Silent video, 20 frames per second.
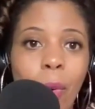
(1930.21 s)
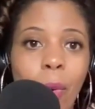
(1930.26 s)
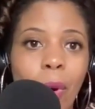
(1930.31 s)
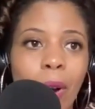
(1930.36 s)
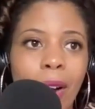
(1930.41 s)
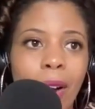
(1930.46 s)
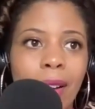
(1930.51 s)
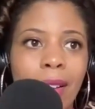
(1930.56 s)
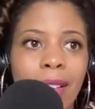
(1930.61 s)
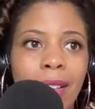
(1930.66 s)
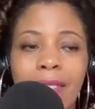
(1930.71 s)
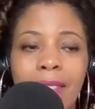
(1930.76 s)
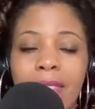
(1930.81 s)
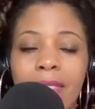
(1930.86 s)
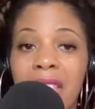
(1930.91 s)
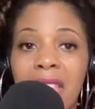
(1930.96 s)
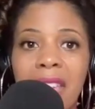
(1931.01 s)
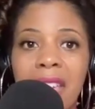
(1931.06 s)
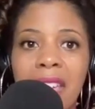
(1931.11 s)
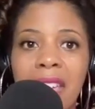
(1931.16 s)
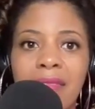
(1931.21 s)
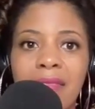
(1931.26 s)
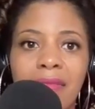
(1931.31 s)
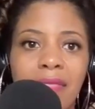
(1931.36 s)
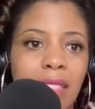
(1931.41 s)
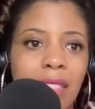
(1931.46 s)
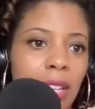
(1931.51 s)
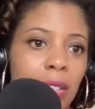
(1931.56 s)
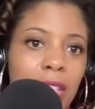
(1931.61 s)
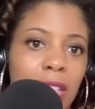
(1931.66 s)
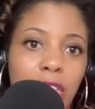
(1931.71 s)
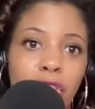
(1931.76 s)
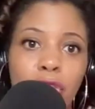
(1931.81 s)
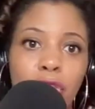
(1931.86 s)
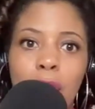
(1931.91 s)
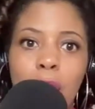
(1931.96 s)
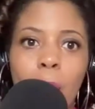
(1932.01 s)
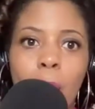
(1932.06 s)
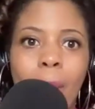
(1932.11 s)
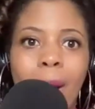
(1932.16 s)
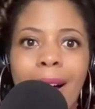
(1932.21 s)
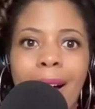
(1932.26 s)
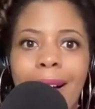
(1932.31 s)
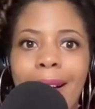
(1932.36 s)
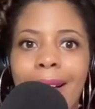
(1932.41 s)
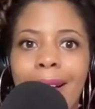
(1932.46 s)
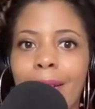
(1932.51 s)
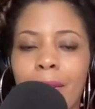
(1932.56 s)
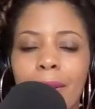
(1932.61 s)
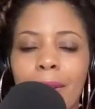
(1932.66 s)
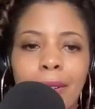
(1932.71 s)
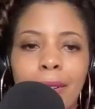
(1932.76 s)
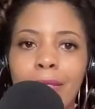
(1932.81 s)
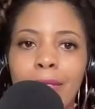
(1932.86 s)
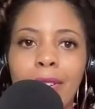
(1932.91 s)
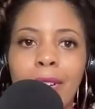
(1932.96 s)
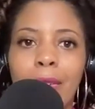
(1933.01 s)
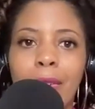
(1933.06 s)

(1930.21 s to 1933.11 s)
Or if they can't, they'll let you know why, or,